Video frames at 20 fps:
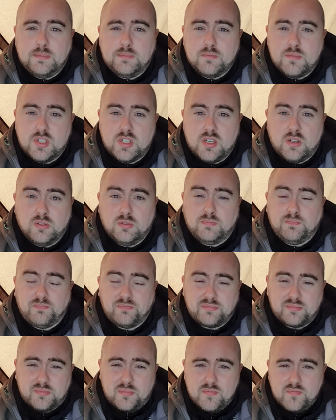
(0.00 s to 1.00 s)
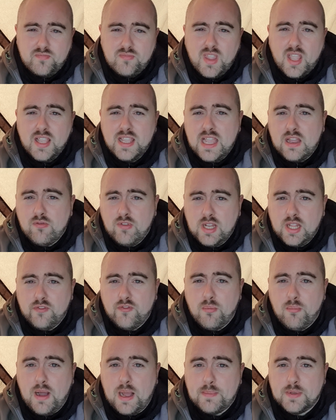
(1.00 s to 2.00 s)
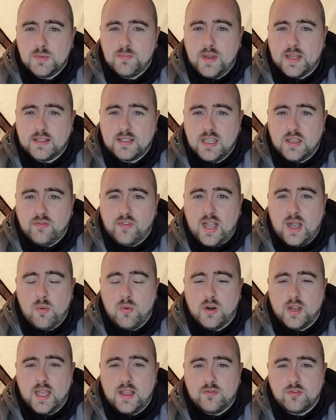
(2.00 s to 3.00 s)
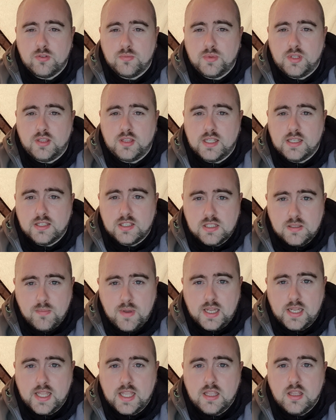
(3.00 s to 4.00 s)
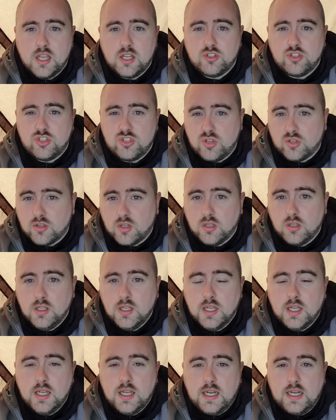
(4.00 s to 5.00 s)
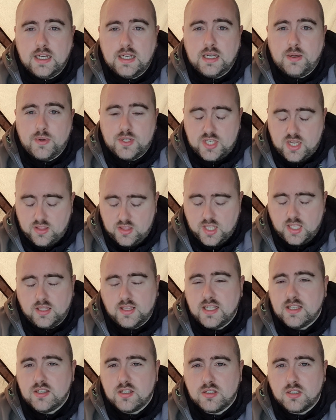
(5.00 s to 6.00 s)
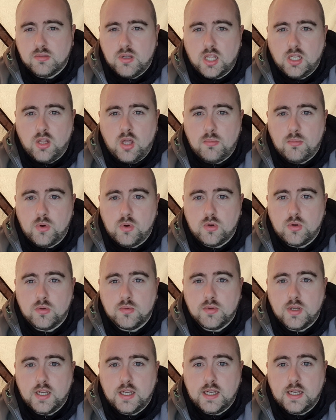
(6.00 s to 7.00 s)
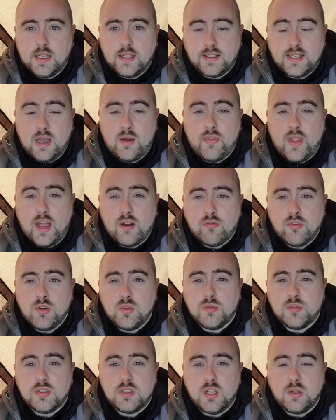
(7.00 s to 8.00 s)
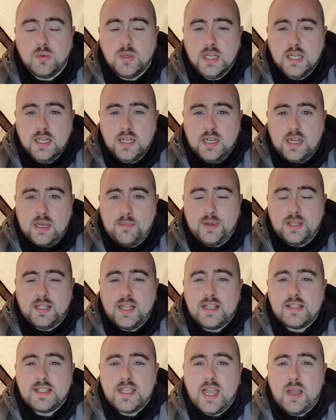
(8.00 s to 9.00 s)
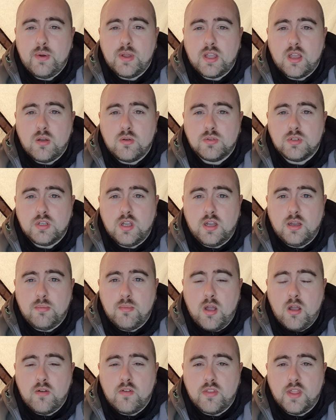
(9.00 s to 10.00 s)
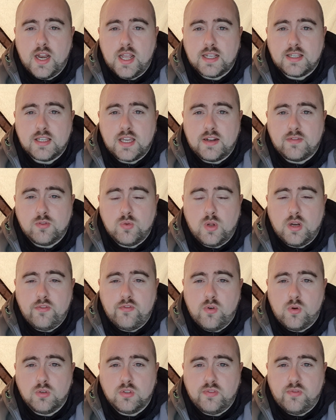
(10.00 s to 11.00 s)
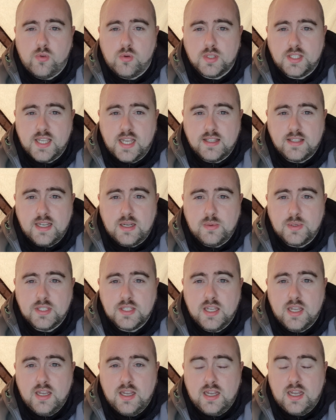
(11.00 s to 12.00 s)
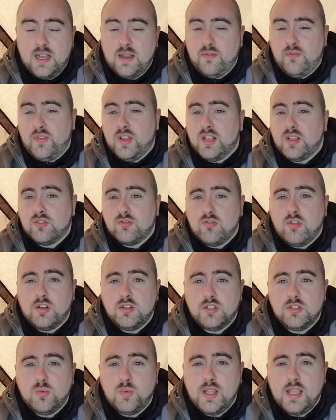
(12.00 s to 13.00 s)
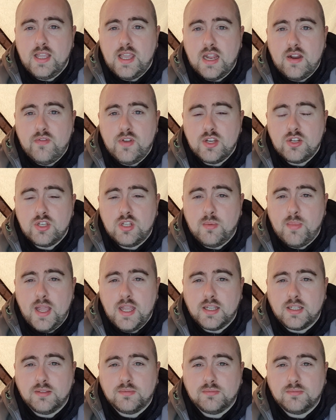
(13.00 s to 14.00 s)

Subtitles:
So yeah, really from my perspective, I want to have something that's smelly and subtle, which I think this is a lot more down that route. So let's see how it goes over the next kind of 24 to 48 hours, and fingers crossed we get a fish on the bank.